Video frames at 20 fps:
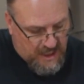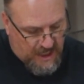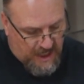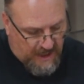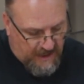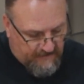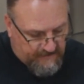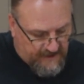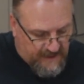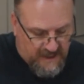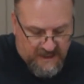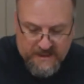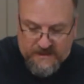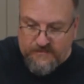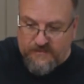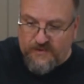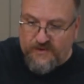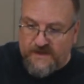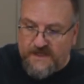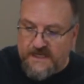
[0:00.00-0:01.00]
I'm going
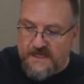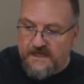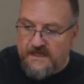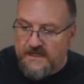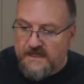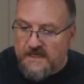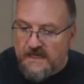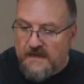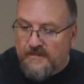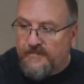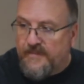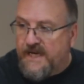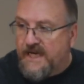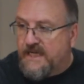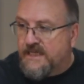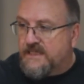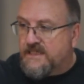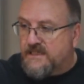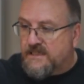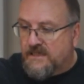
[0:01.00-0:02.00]
to put in a
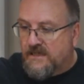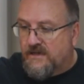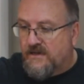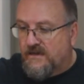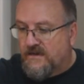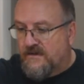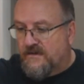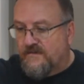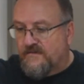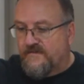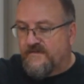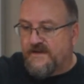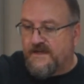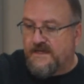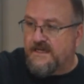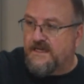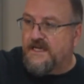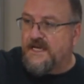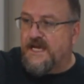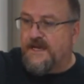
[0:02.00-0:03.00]
pinch of
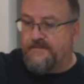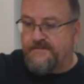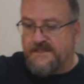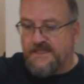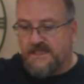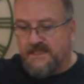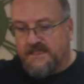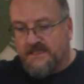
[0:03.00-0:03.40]
Epsom